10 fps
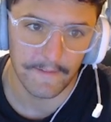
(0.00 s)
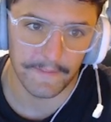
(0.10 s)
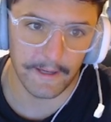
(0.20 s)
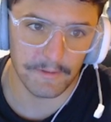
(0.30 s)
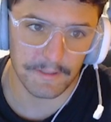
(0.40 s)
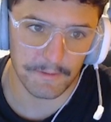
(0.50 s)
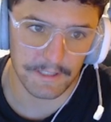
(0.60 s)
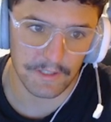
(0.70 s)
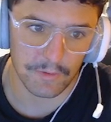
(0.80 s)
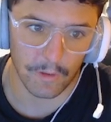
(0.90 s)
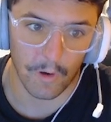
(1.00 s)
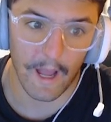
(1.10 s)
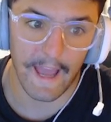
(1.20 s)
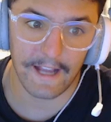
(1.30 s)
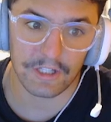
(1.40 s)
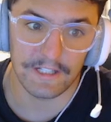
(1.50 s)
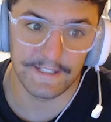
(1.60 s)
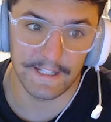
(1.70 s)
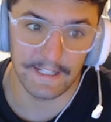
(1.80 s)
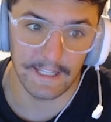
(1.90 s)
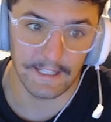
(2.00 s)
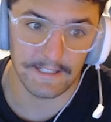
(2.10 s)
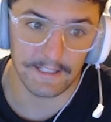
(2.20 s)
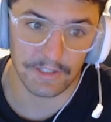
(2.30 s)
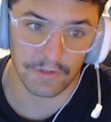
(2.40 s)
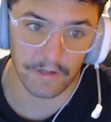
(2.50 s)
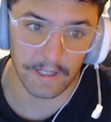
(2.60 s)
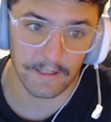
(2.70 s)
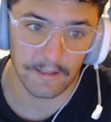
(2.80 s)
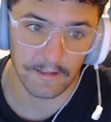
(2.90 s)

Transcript: That was a potential long. I actually did enter this trade,